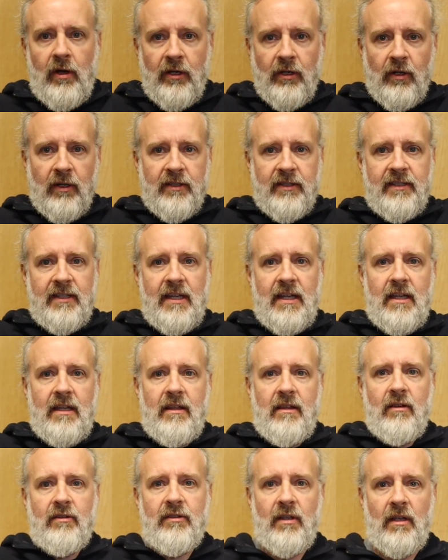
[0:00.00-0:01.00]
and you can see
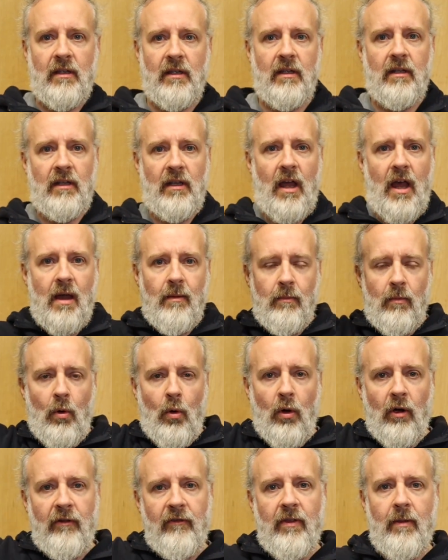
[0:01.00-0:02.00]
there's a lot
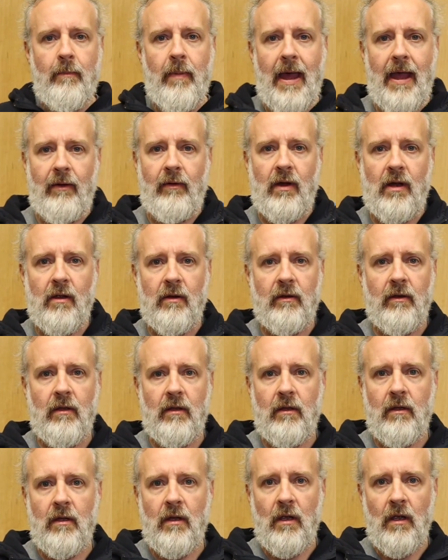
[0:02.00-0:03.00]
more of the background
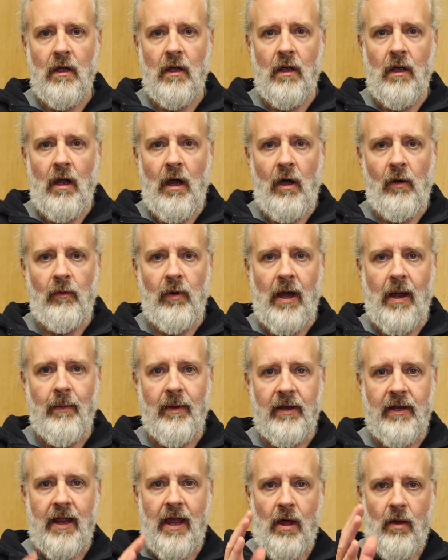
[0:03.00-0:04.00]
around
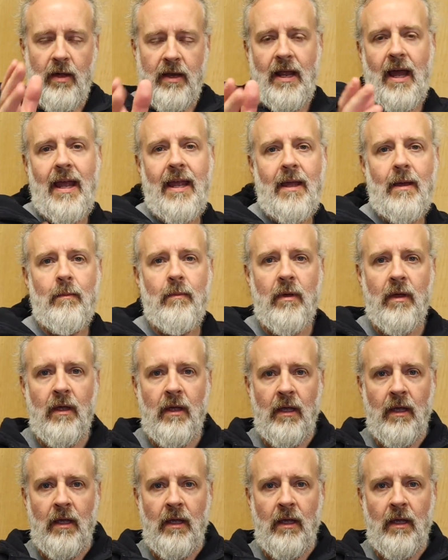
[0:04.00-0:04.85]
me now, and I am